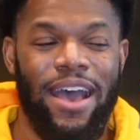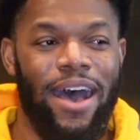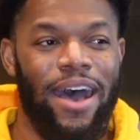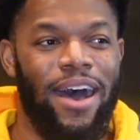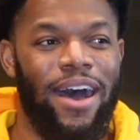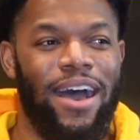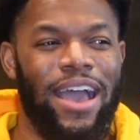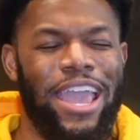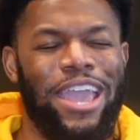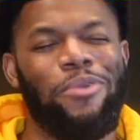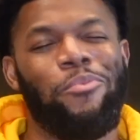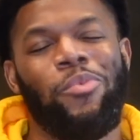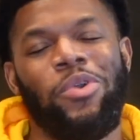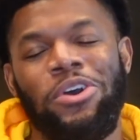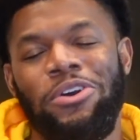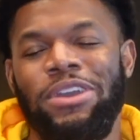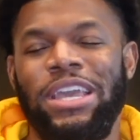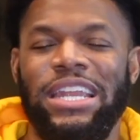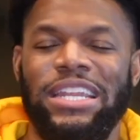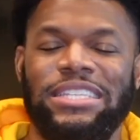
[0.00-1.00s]
And
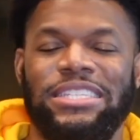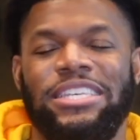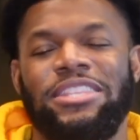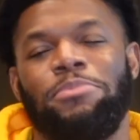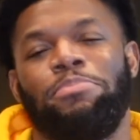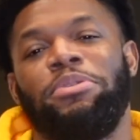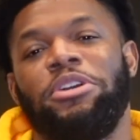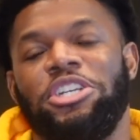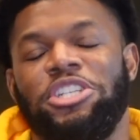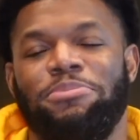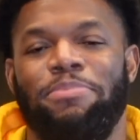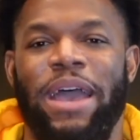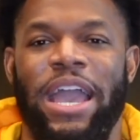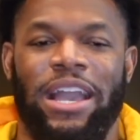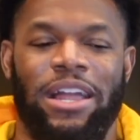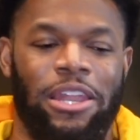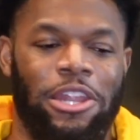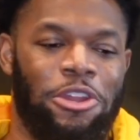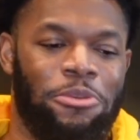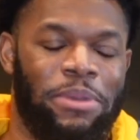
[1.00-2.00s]
we'll get into the
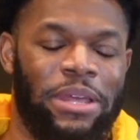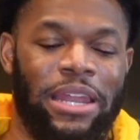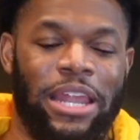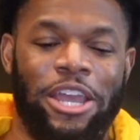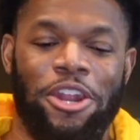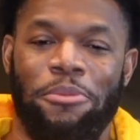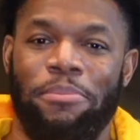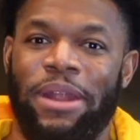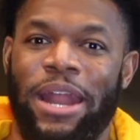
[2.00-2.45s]
pushback a little bit later,